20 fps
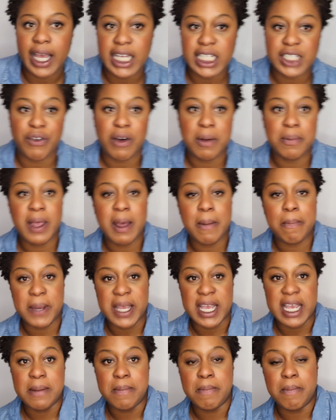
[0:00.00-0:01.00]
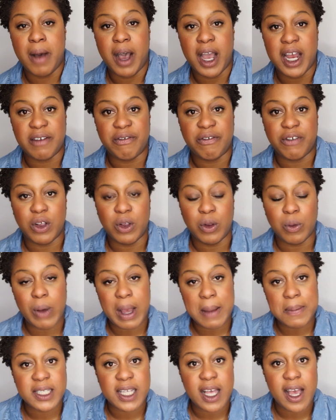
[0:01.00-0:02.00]
It's from the Be Mindful
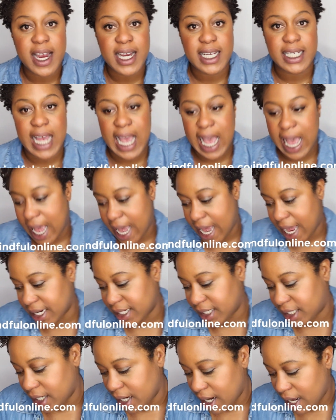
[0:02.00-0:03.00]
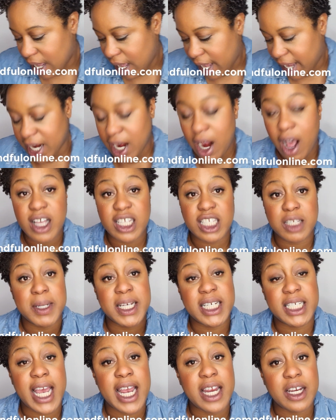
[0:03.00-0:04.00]
website, and it asked
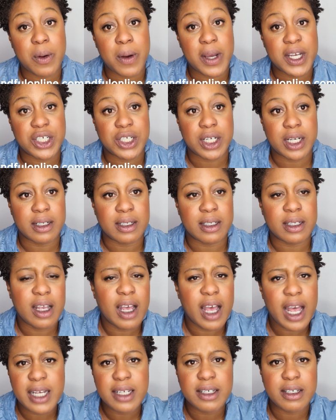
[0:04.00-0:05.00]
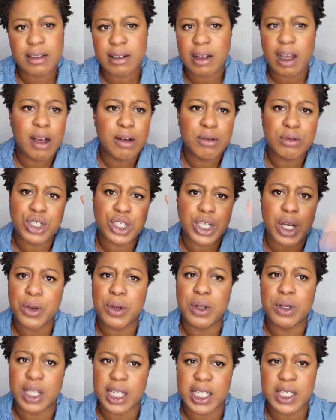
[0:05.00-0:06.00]
me 10 questions, and I'll show
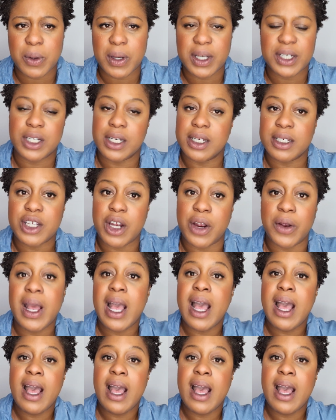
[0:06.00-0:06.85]
you these questions. So